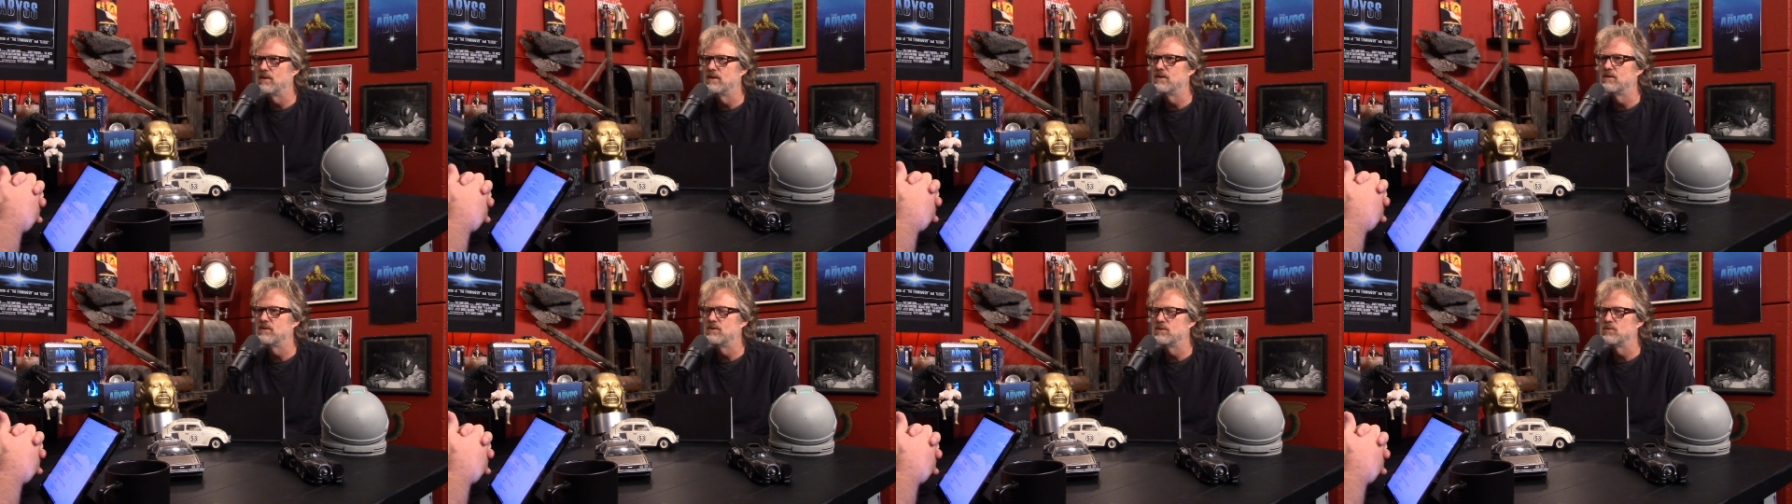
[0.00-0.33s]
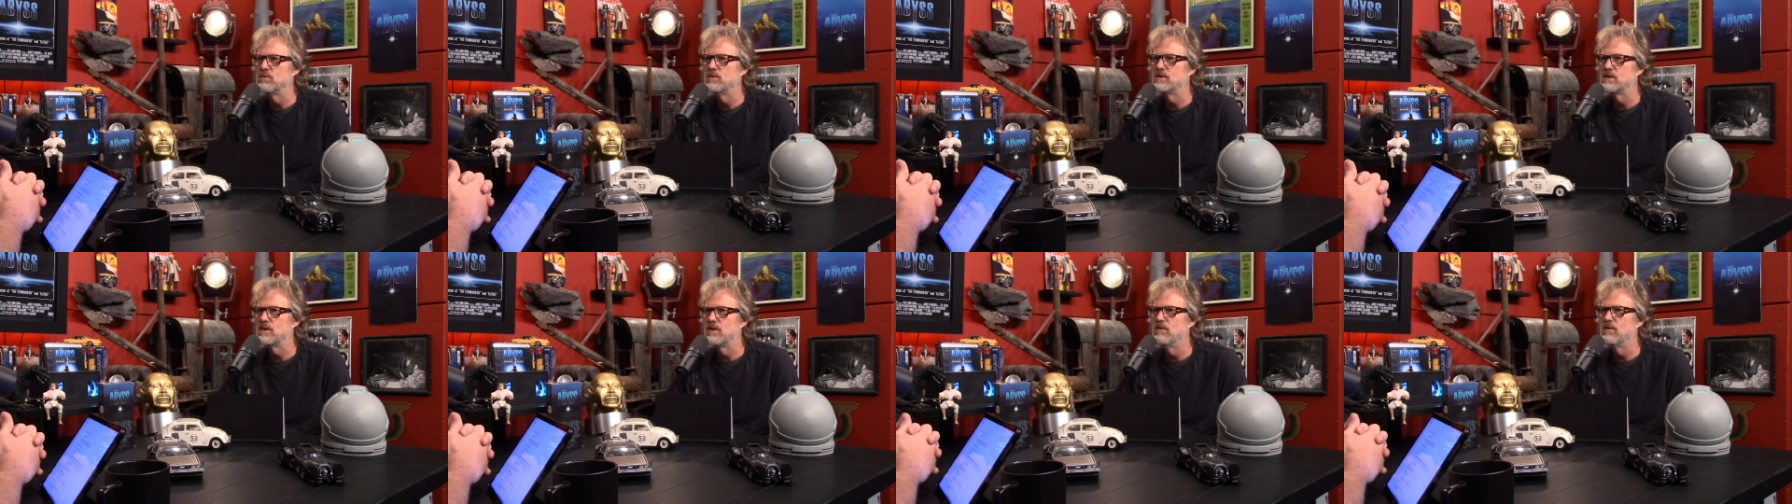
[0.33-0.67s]
This is
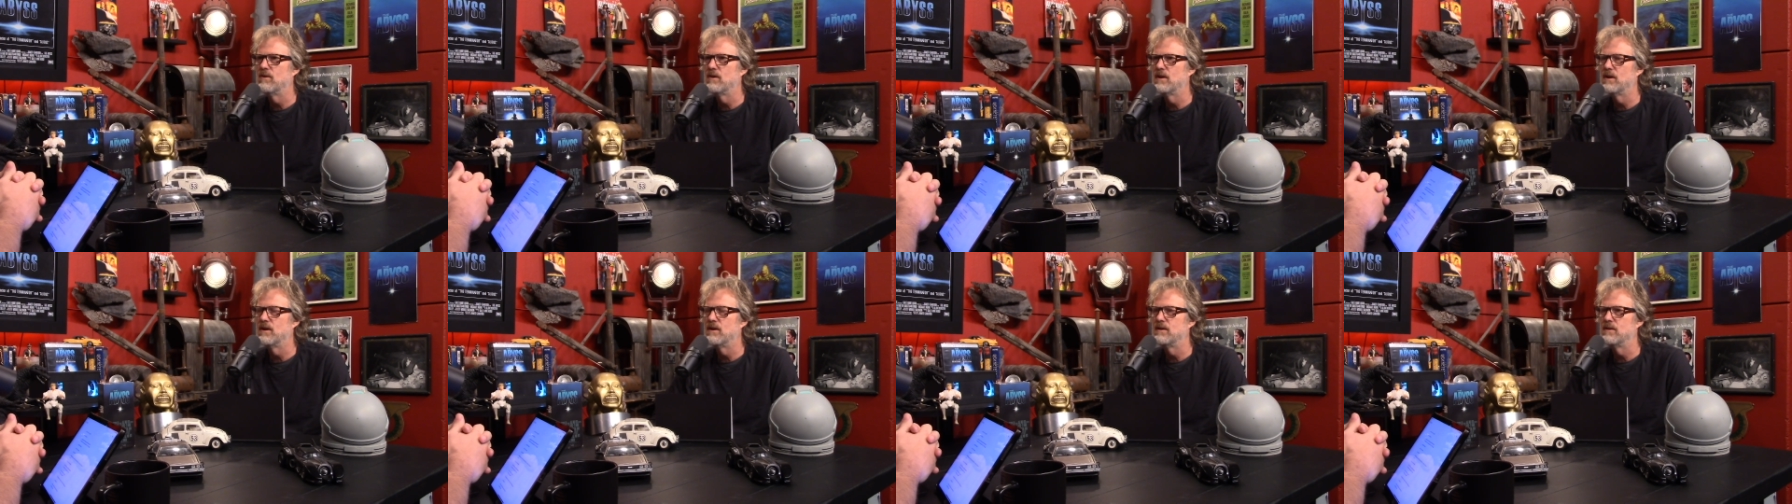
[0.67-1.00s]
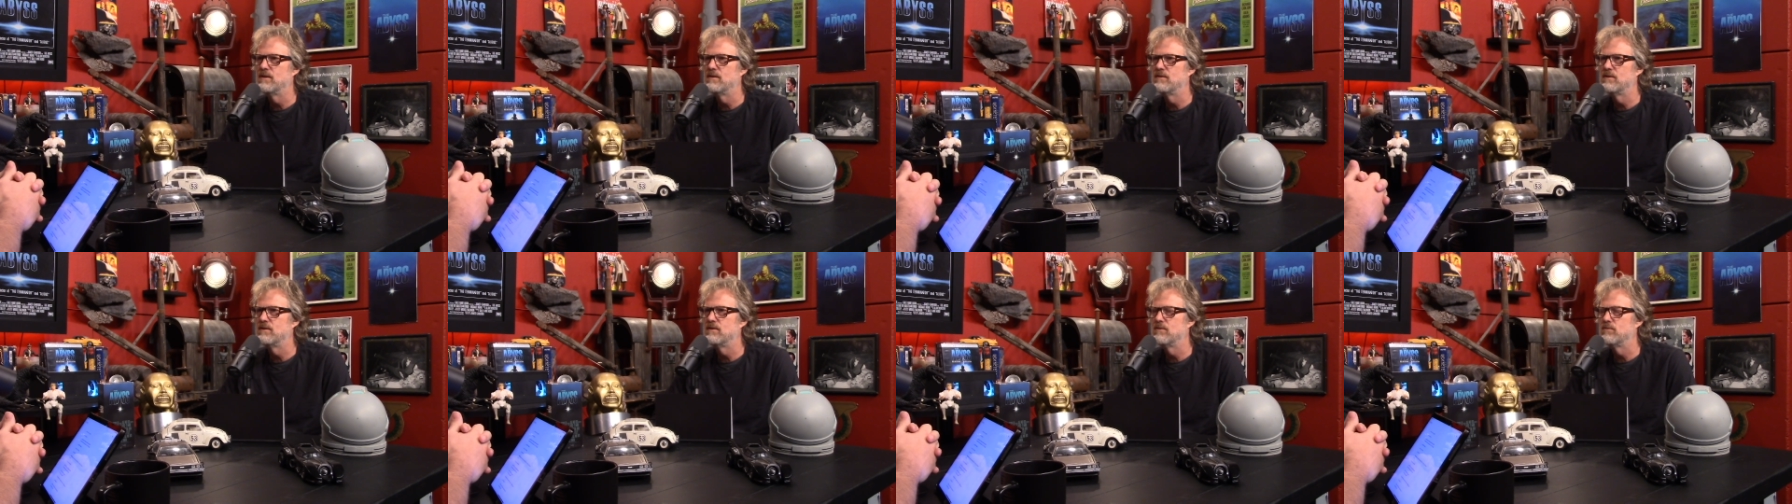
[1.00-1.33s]
what's going on.
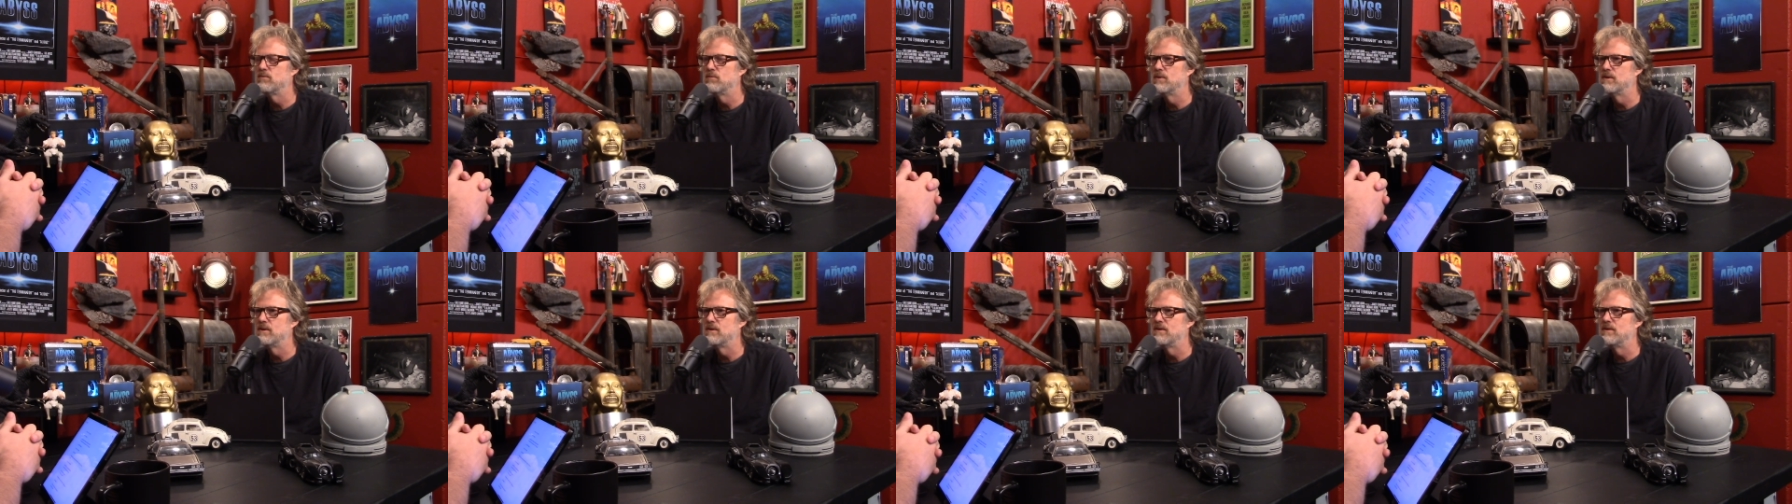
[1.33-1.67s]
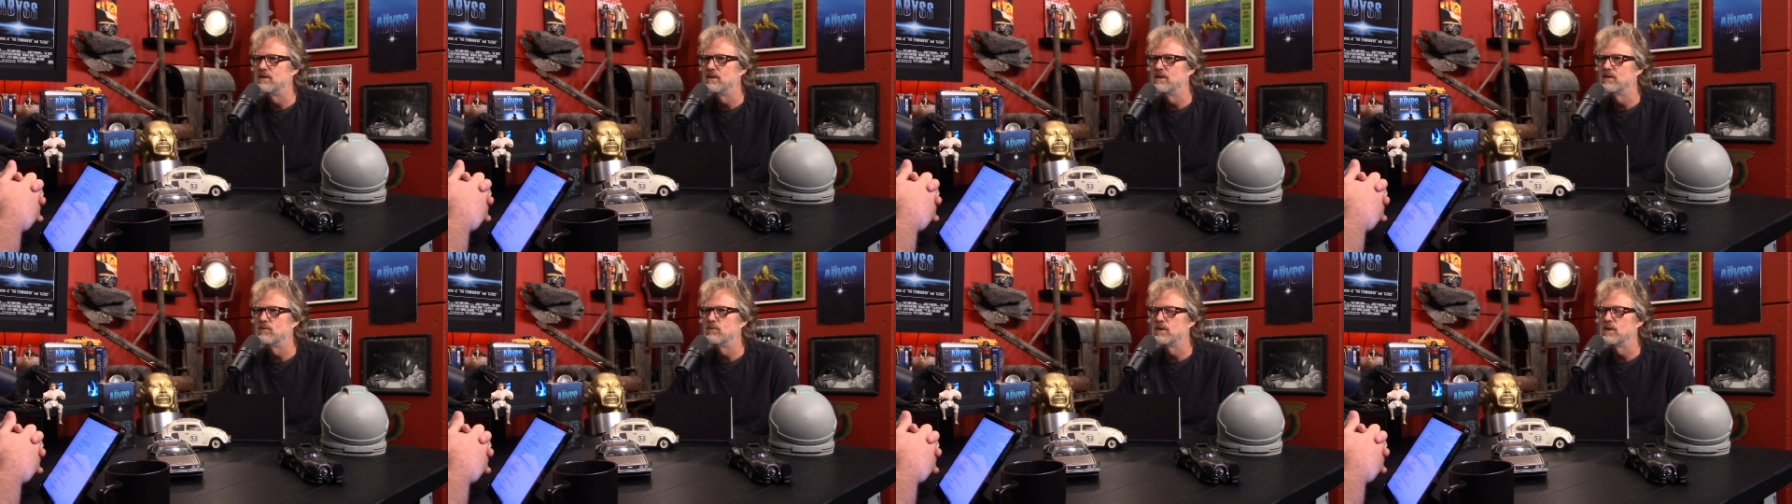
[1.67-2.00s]
This is what,
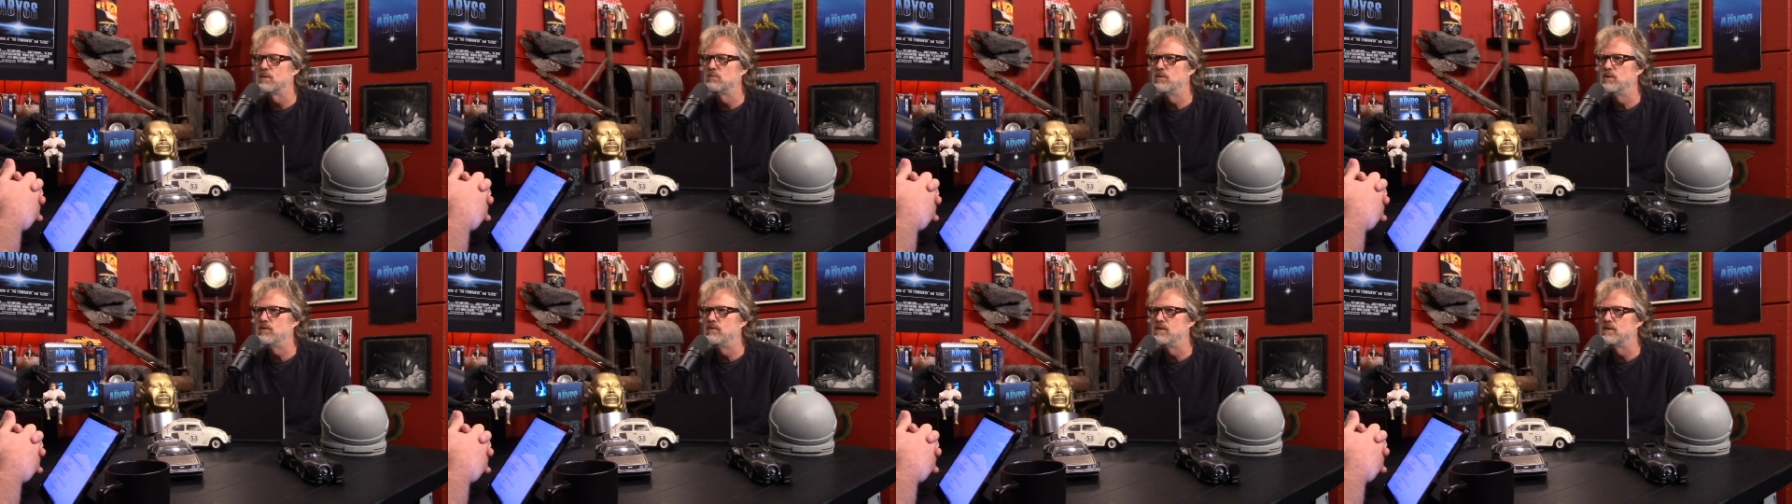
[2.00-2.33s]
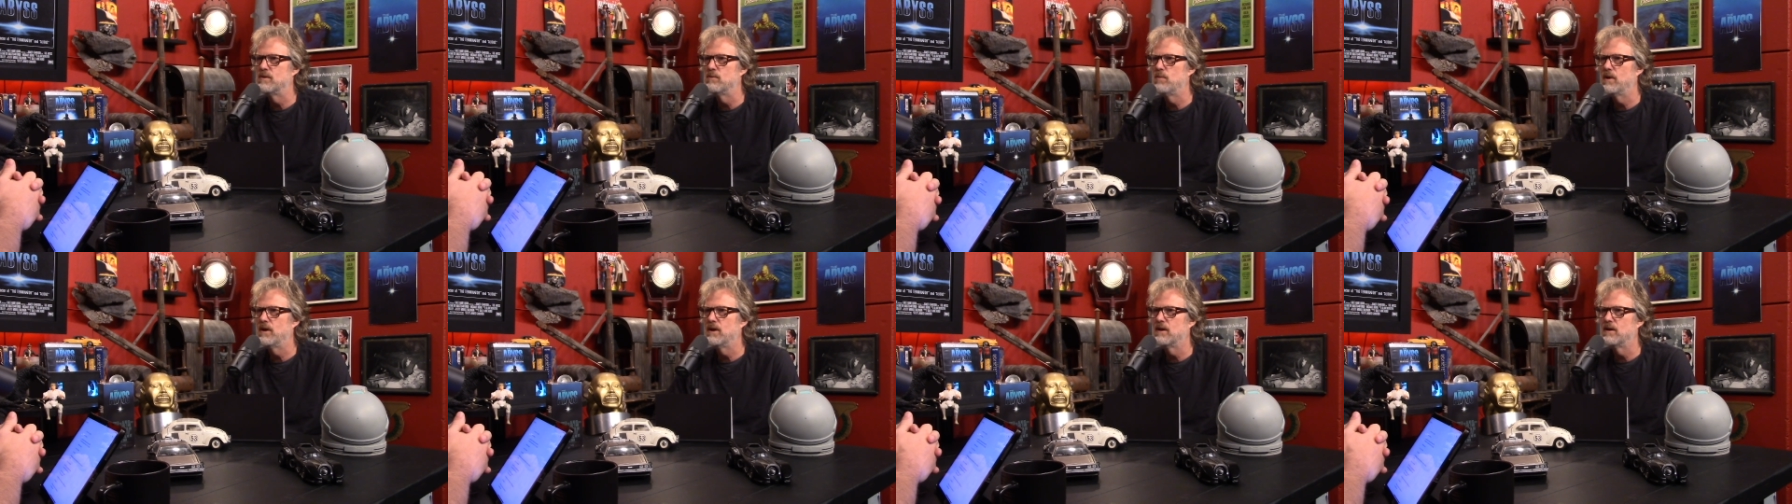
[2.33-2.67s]
what the movie's
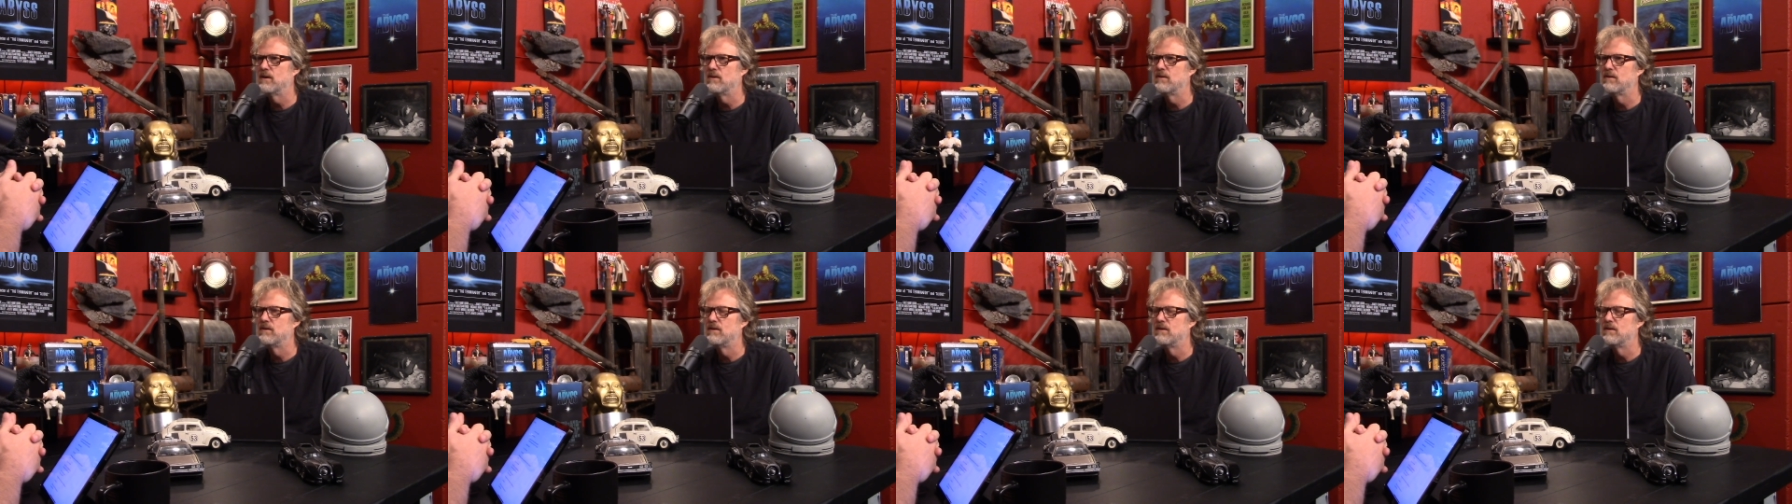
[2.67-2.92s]
about.